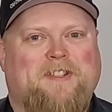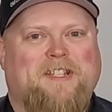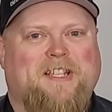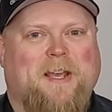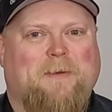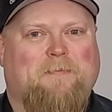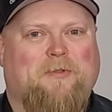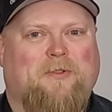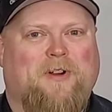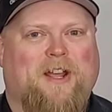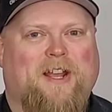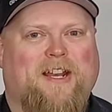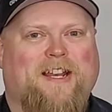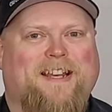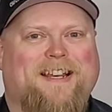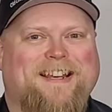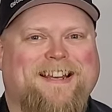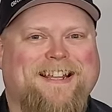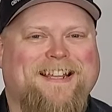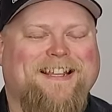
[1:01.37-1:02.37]

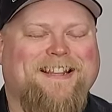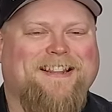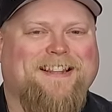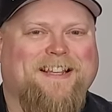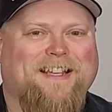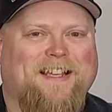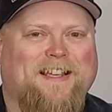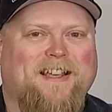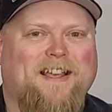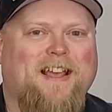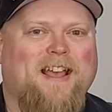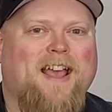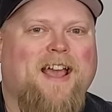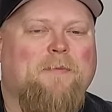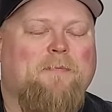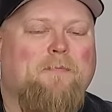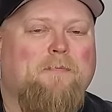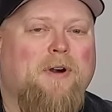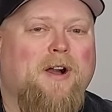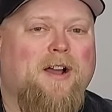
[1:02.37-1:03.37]
separated neatly.
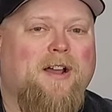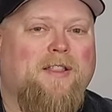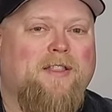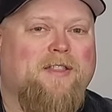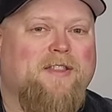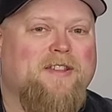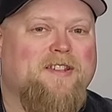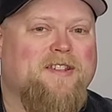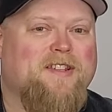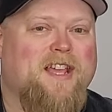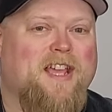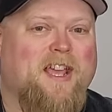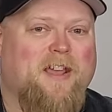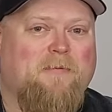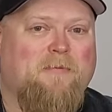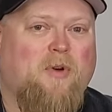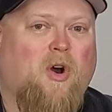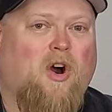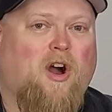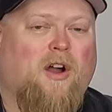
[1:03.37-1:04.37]
But this
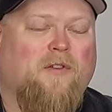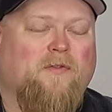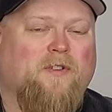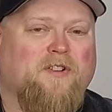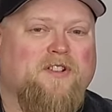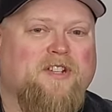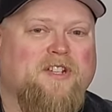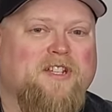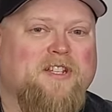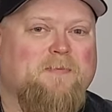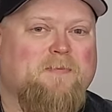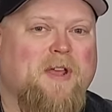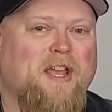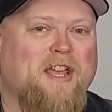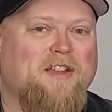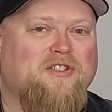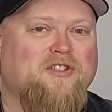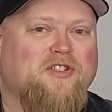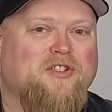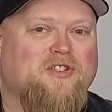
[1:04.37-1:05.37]
game offers
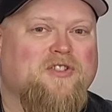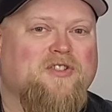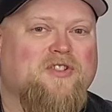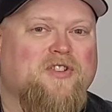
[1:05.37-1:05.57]
expansions,